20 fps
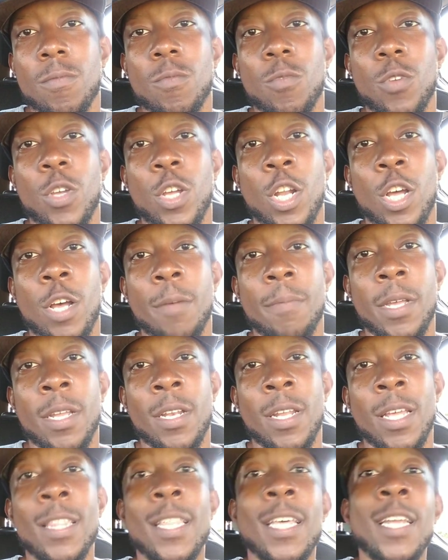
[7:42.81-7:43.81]
You know what I
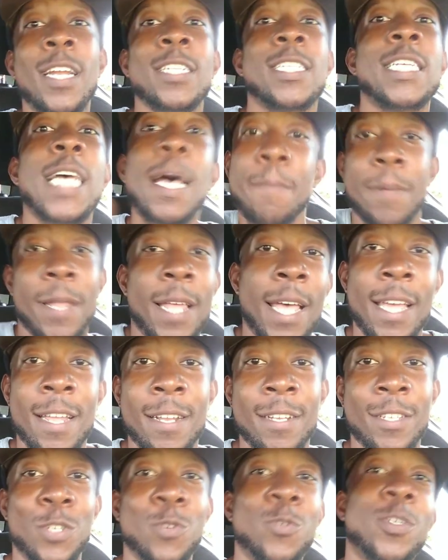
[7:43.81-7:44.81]
mean? And then on top of that,
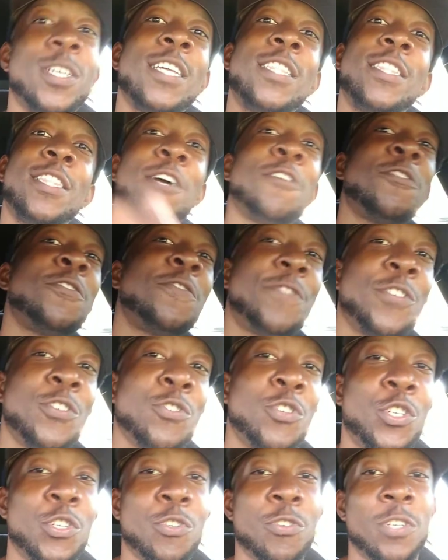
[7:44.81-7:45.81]
you get those few
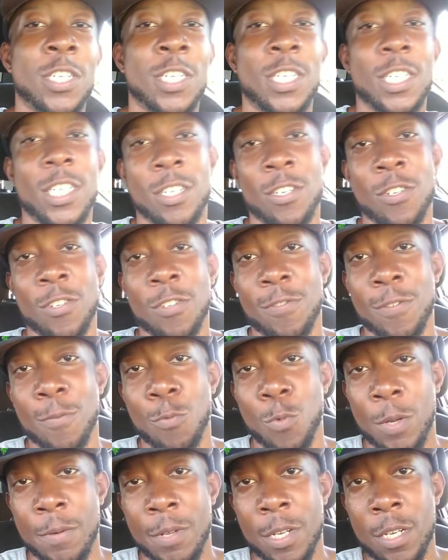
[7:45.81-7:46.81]
choosing signals from
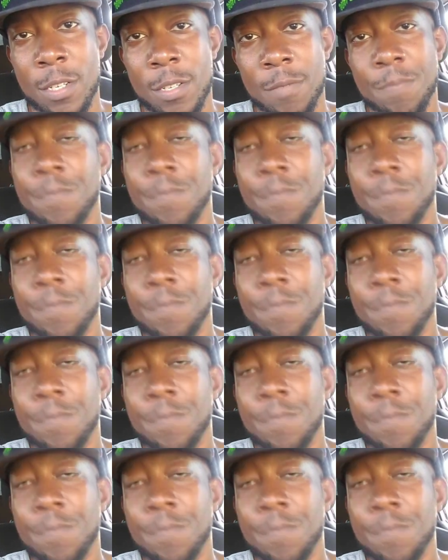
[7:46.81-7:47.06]
women.